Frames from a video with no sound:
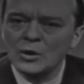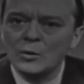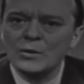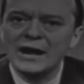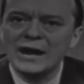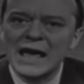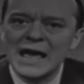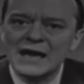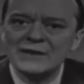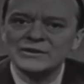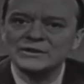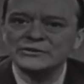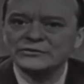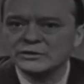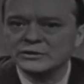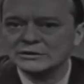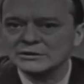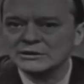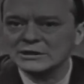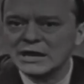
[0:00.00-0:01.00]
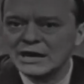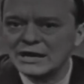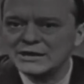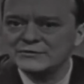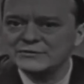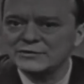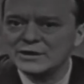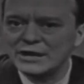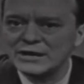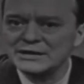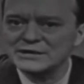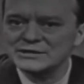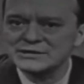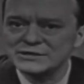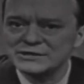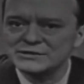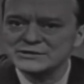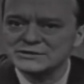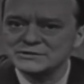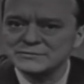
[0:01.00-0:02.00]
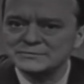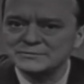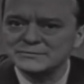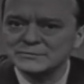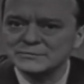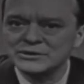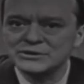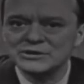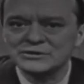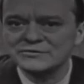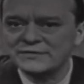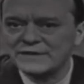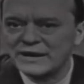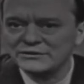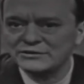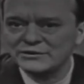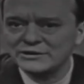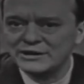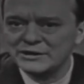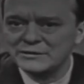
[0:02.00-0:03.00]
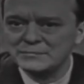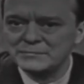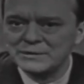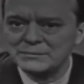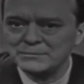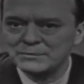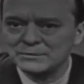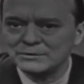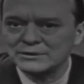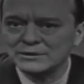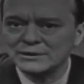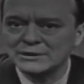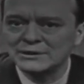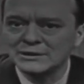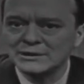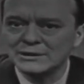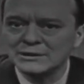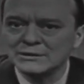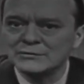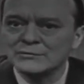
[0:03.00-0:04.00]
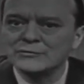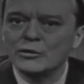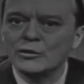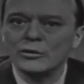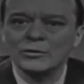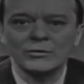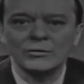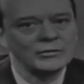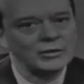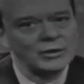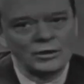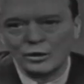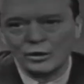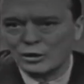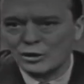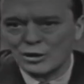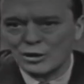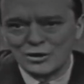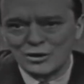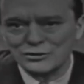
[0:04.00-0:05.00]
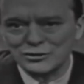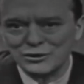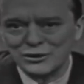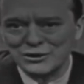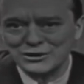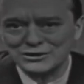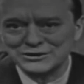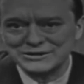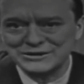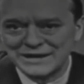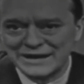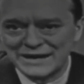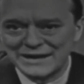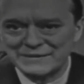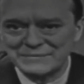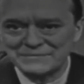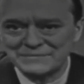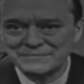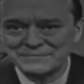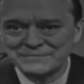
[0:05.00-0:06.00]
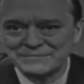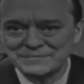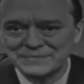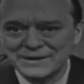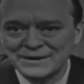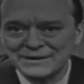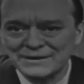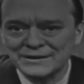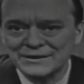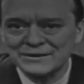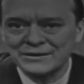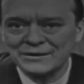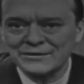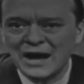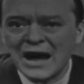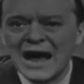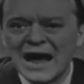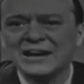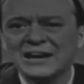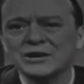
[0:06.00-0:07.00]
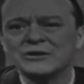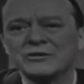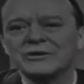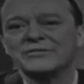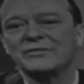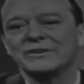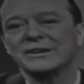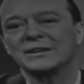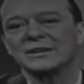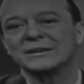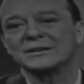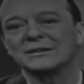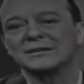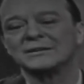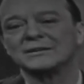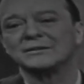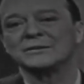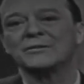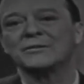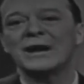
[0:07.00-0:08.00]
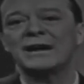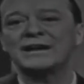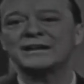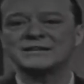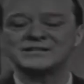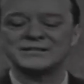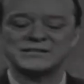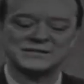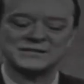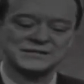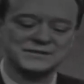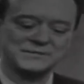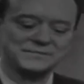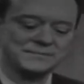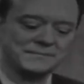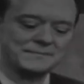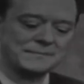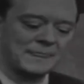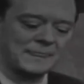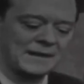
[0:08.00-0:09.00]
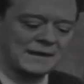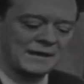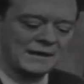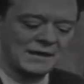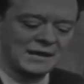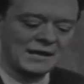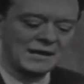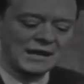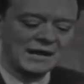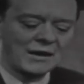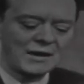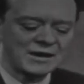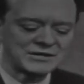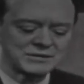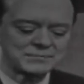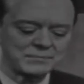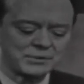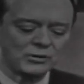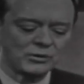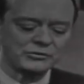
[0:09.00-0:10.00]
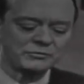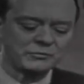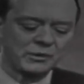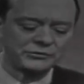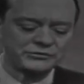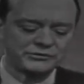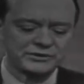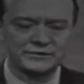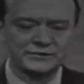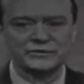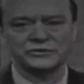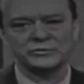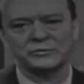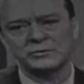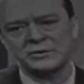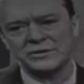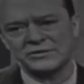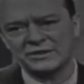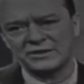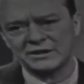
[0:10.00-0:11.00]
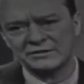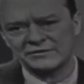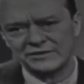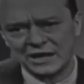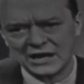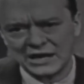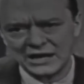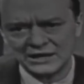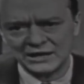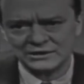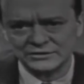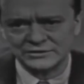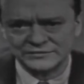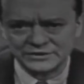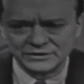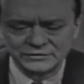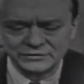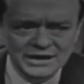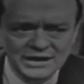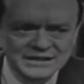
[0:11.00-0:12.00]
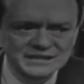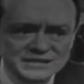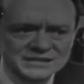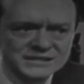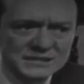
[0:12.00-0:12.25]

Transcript: where we have a certain kind of writing system which has fascinated people for a long, long time. The hieroglyphic writing system. Now, I suppose most of us, when we think of the hieroglyphic writing